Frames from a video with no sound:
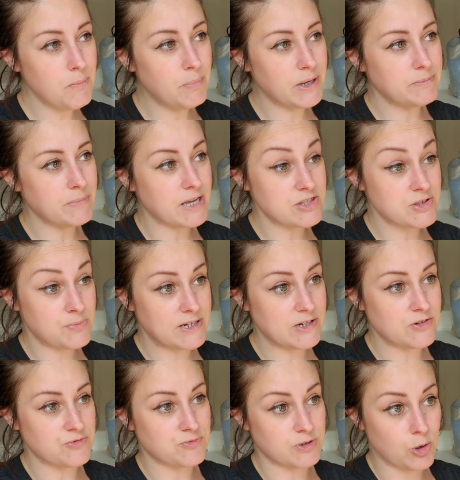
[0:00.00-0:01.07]
but my
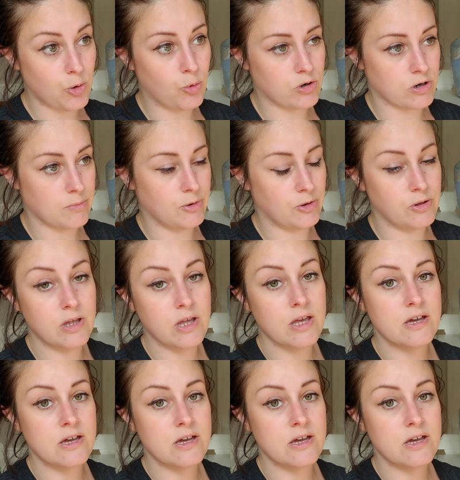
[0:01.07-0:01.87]
tomatoes were horrible.